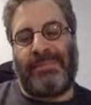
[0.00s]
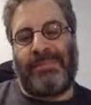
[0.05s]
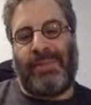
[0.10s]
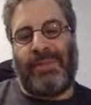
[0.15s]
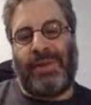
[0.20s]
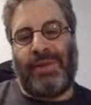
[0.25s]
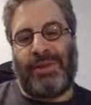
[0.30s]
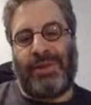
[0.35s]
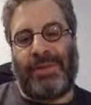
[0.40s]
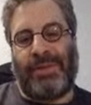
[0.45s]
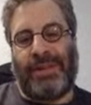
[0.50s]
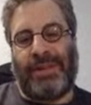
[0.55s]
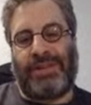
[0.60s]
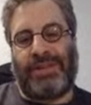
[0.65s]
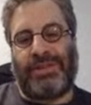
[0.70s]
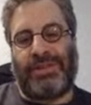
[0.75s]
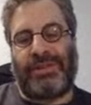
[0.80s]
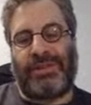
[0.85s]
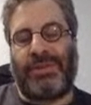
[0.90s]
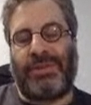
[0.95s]
on
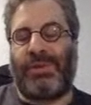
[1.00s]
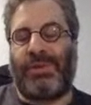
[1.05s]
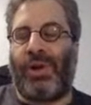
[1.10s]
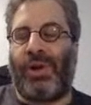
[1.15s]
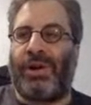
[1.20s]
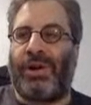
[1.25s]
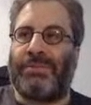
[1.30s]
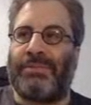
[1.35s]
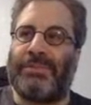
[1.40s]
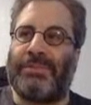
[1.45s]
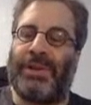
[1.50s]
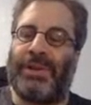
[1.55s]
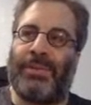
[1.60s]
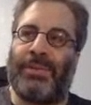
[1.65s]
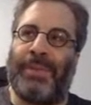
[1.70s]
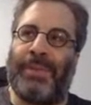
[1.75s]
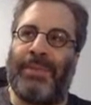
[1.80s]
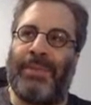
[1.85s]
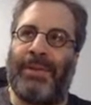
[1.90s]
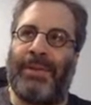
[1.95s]
devices. Along, you know,
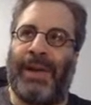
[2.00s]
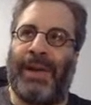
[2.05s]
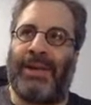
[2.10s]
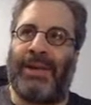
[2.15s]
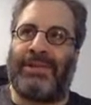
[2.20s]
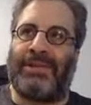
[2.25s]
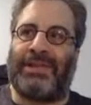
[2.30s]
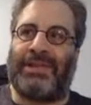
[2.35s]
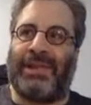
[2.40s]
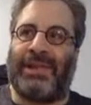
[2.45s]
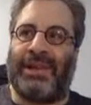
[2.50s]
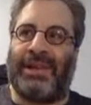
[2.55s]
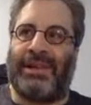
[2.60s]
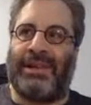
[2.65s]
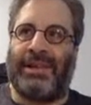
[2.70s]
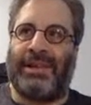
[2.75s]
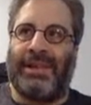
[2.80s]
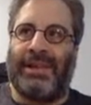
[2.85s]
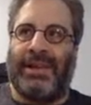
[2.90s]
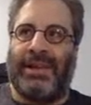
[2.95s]
maybe about I
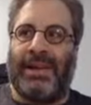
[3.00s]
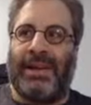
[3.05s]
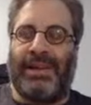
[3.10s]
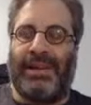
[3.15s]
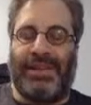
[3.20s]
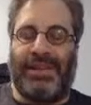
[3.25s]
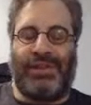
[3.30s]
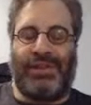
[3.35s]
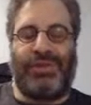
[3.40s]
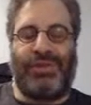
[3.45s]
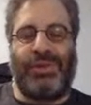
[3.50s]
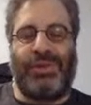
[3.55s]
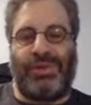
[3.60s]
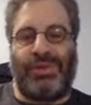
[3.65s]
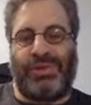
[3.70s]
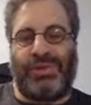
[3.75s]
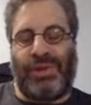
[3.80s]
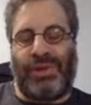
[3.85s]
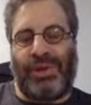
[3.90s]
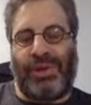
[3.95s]
think 2
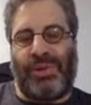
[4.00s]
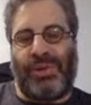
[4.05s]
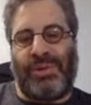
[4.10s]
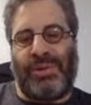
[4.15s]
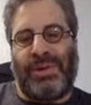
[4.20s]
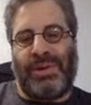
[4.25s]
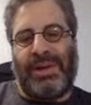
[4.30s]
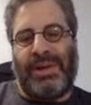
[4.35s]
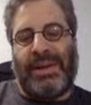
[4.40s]
years ago,